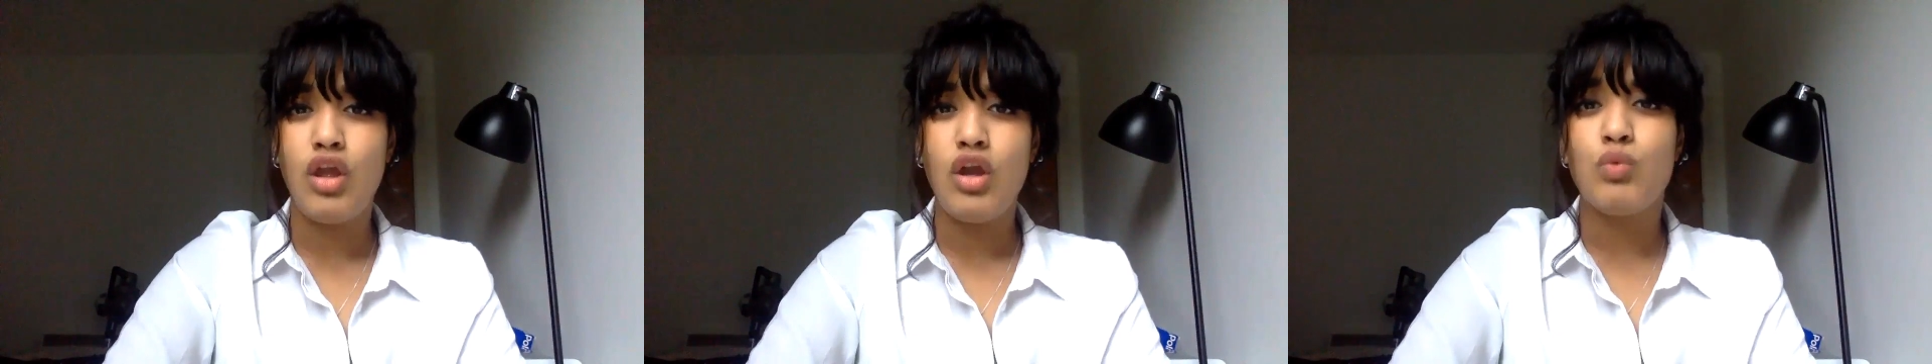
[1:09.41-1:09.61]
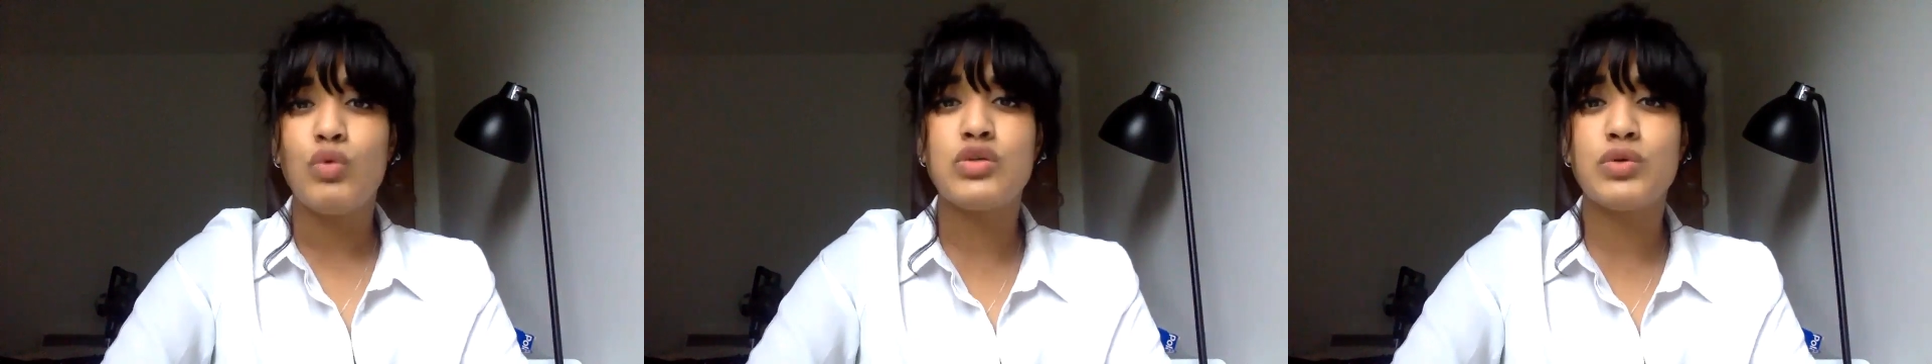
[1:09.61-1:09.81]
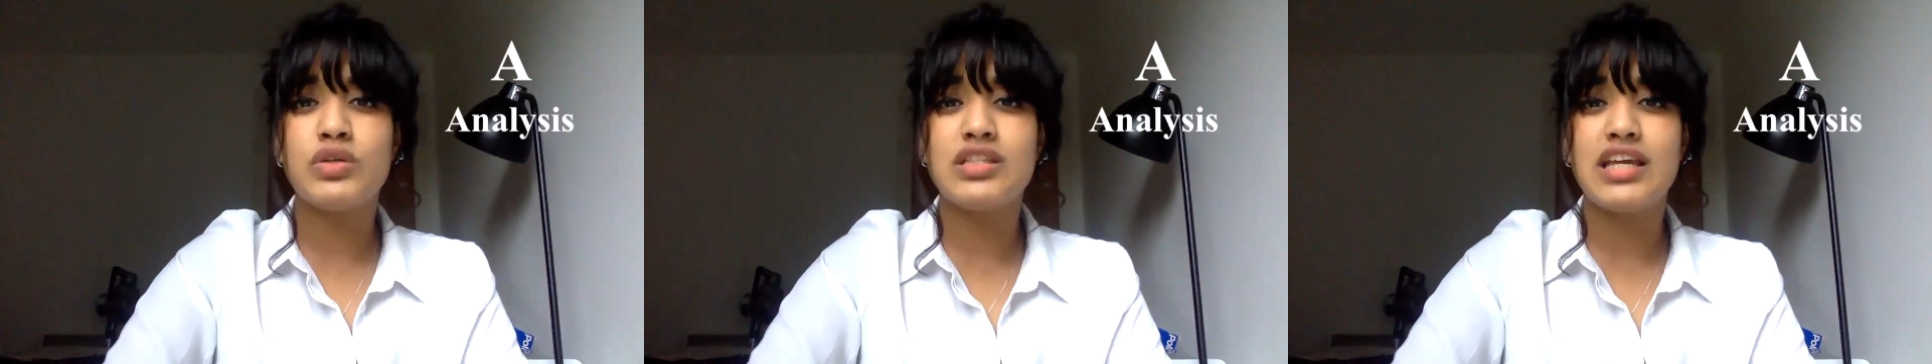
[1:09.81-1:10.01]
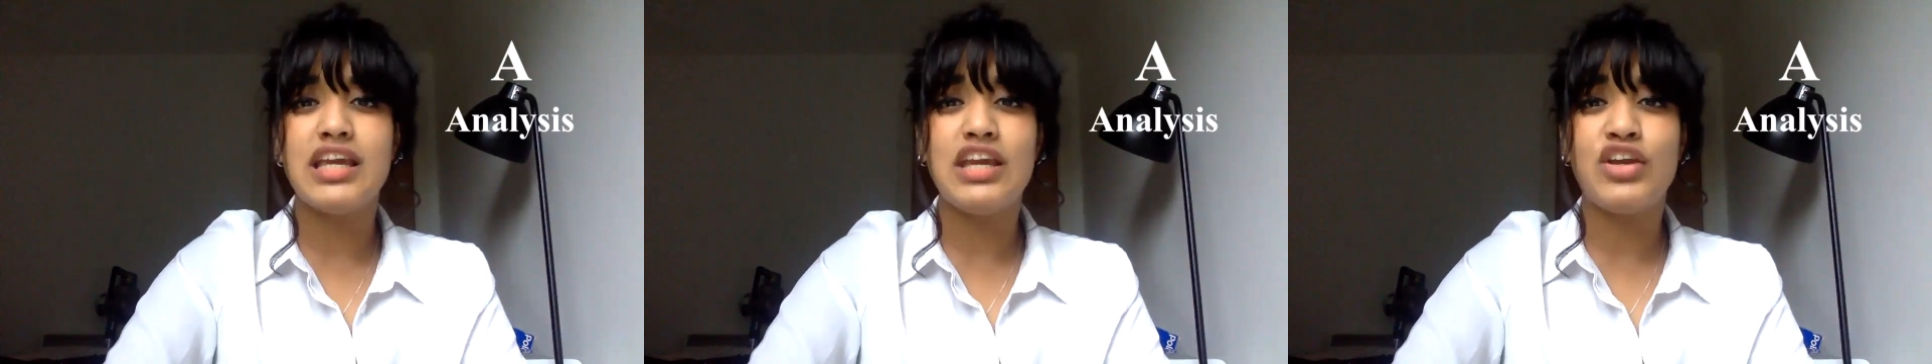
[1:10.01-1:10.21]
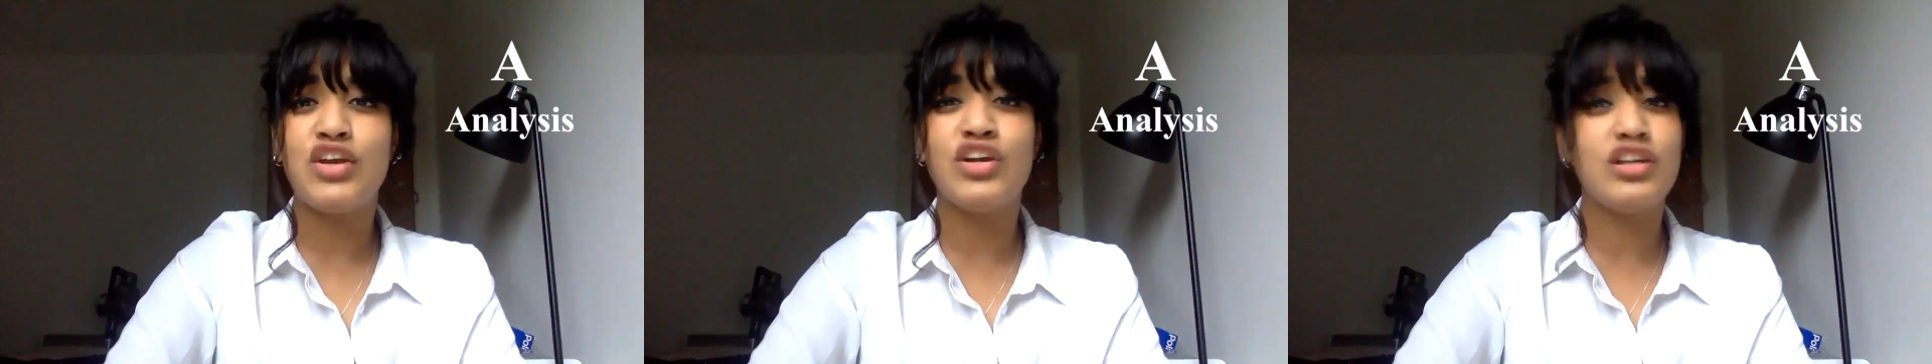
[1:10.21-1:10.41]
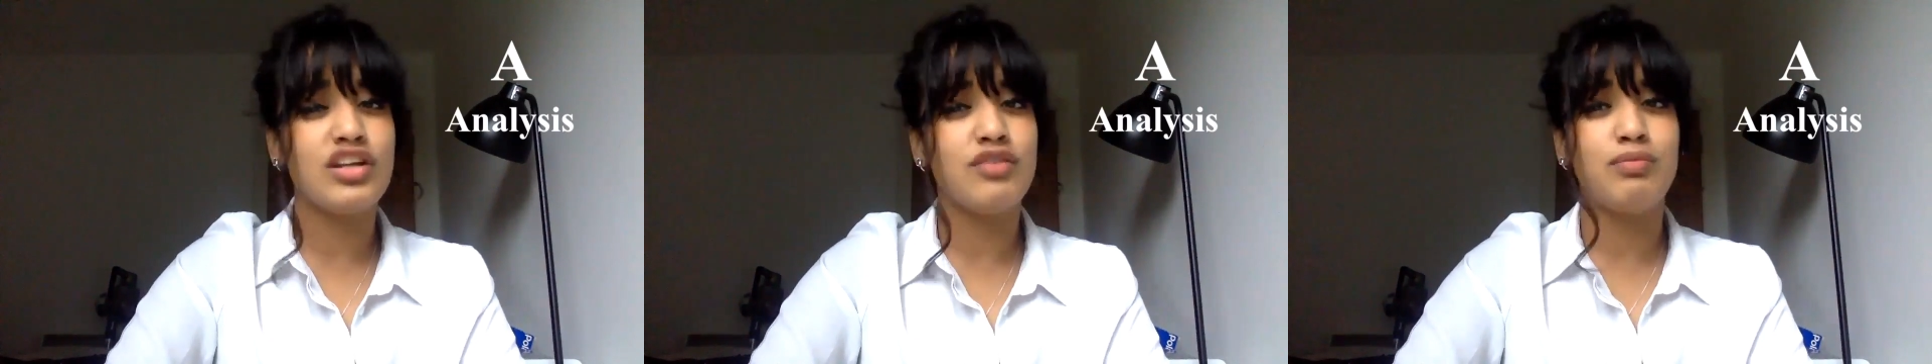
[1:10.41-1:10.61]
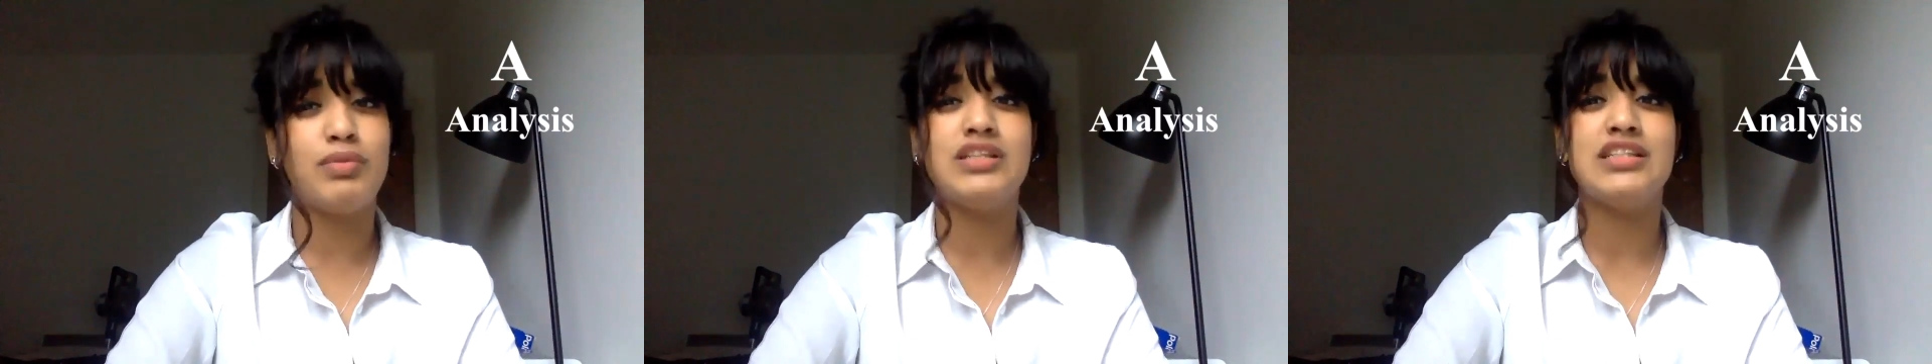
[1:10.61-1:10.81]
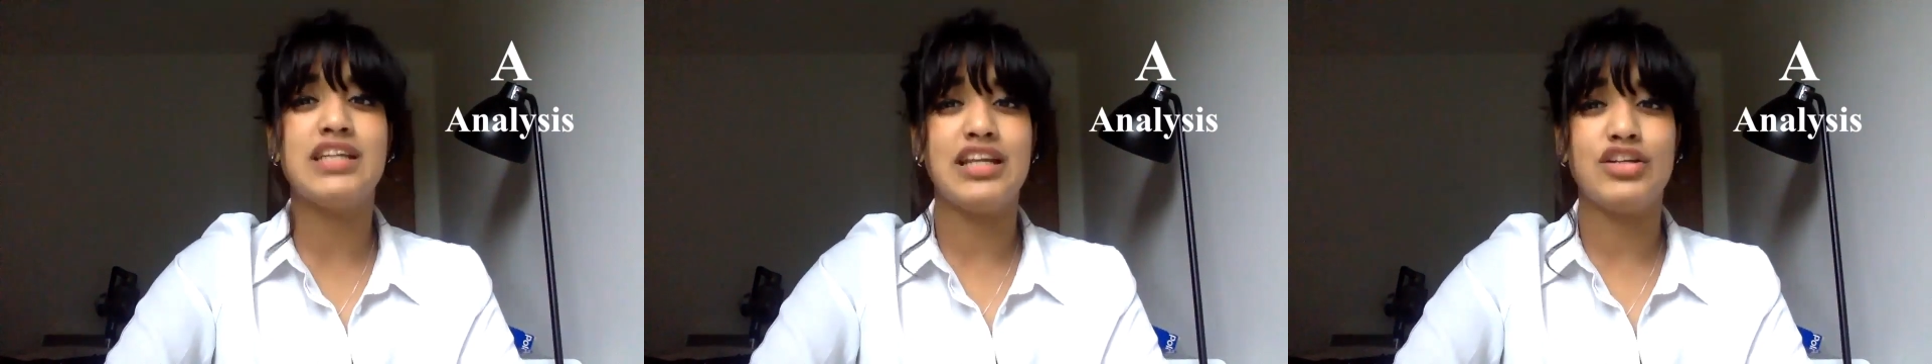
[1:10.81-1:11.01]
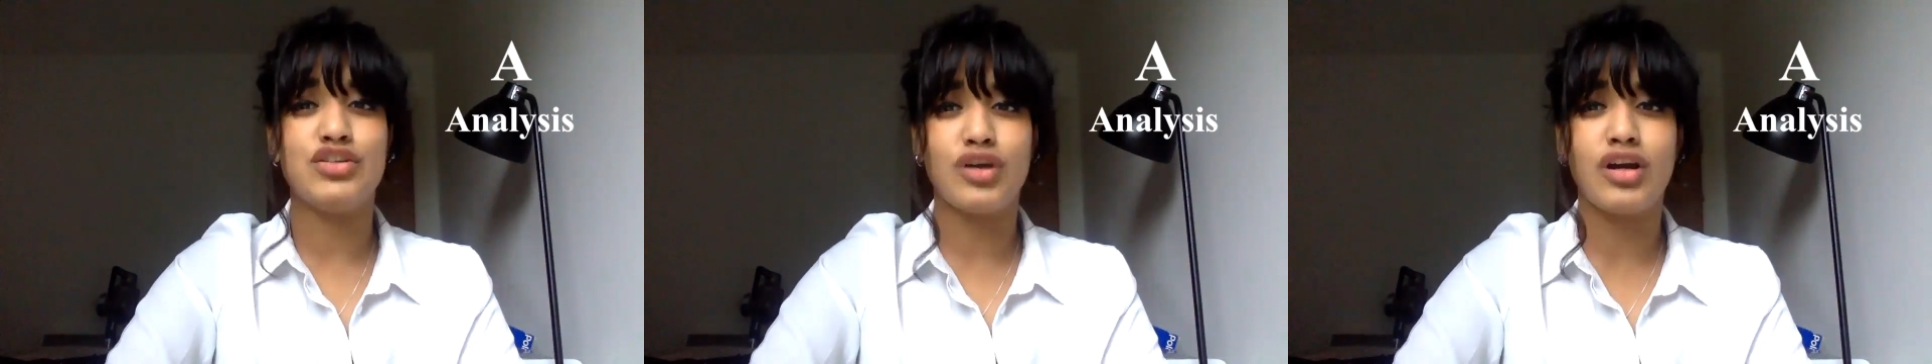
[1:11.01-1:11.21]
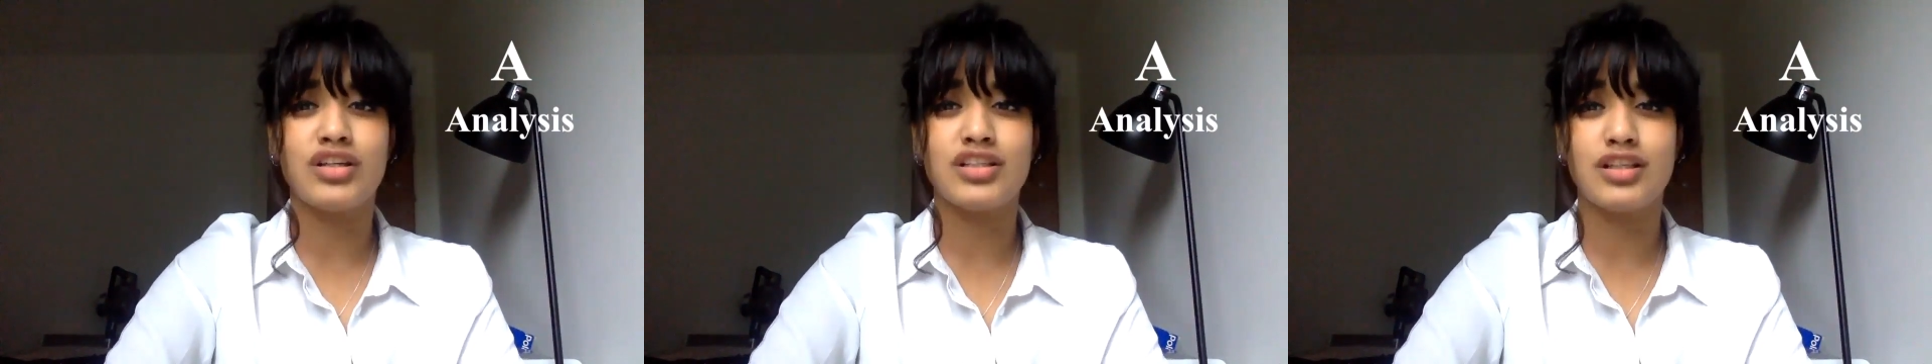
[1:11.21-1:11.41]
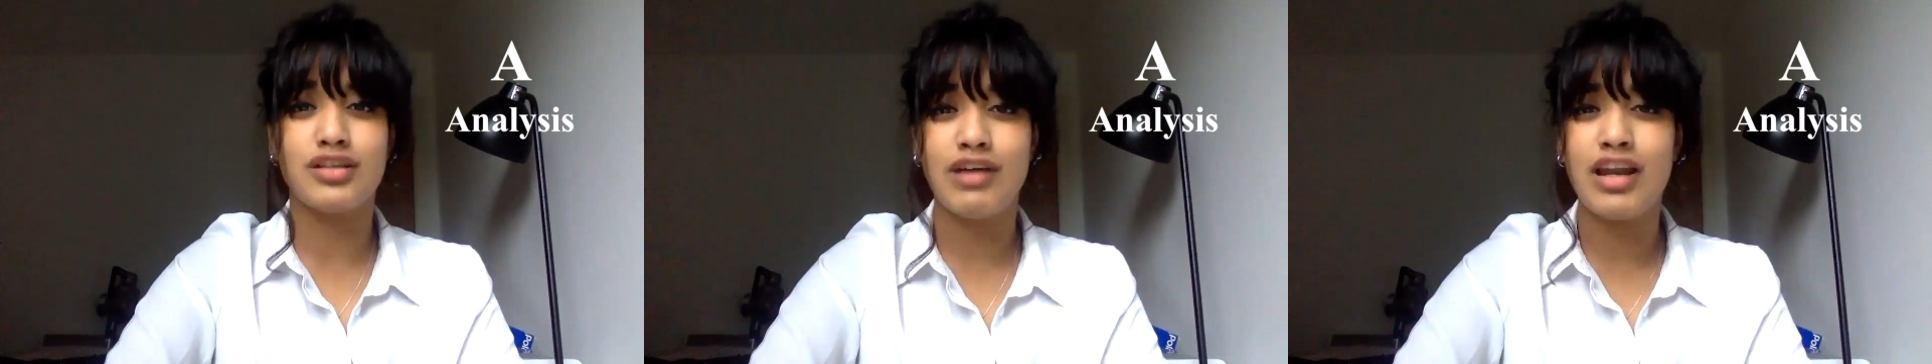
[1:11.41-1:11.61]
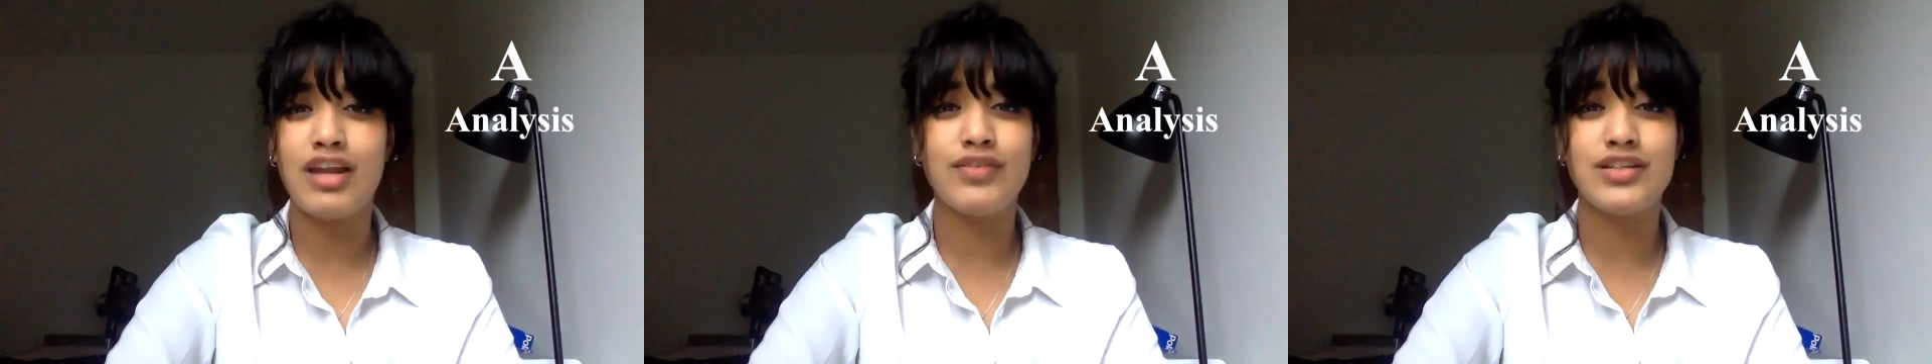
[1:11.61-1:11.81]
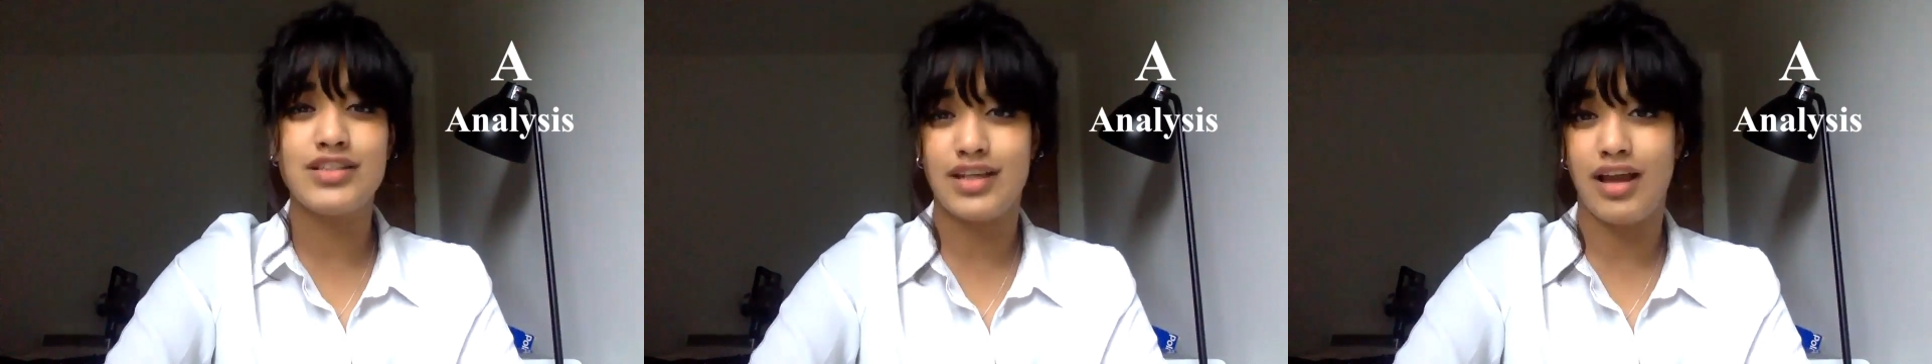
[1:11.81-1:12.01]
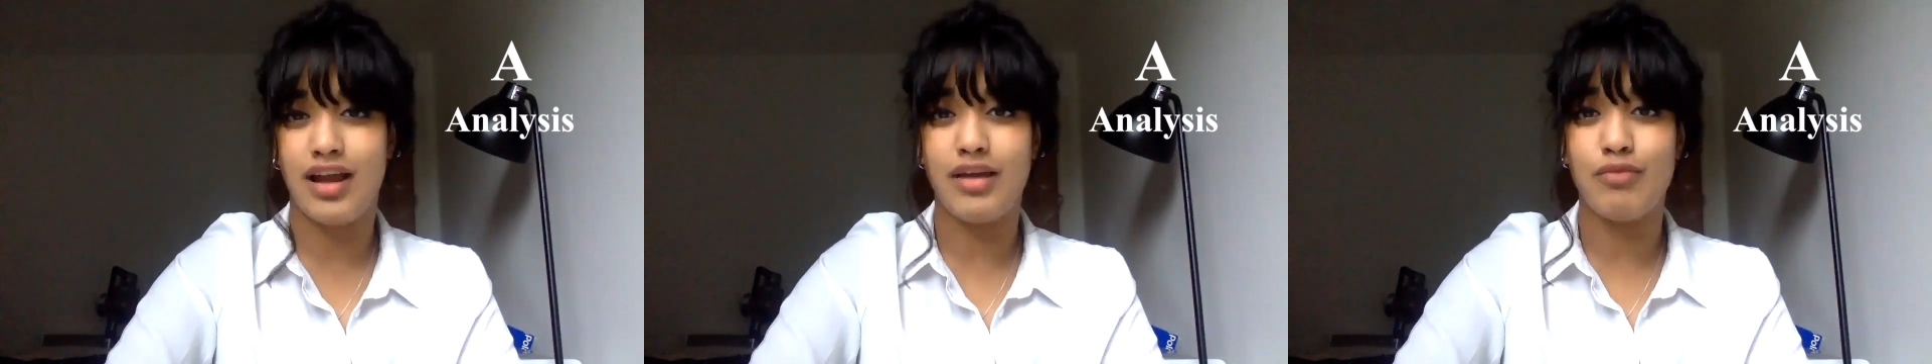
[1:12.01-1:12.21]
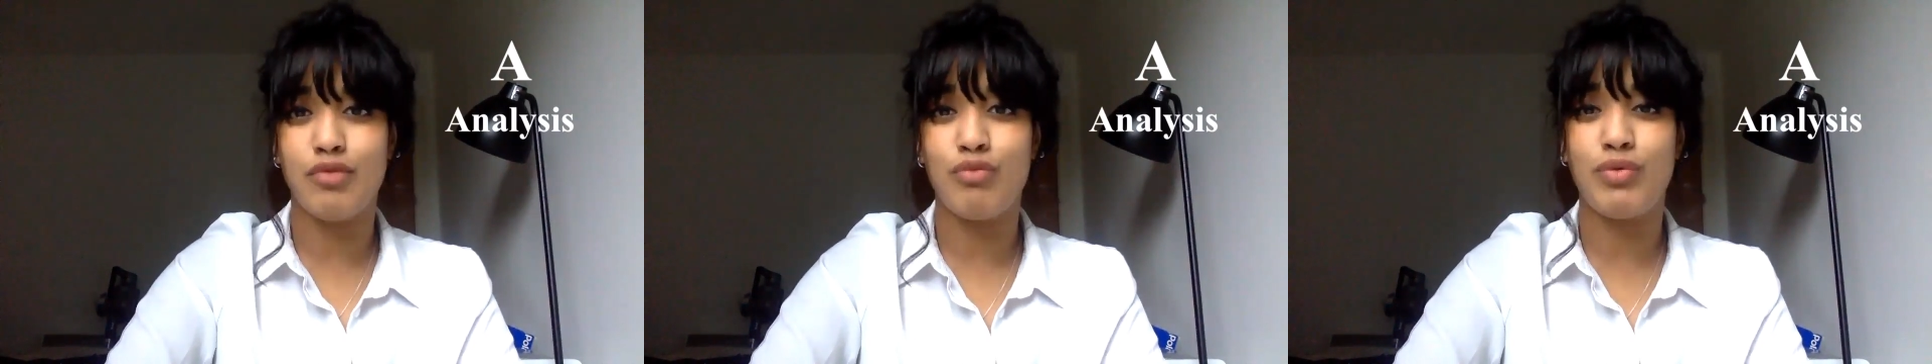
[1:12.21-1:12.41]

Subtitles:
which was that he couldn't have been dealing drugs at the relevant time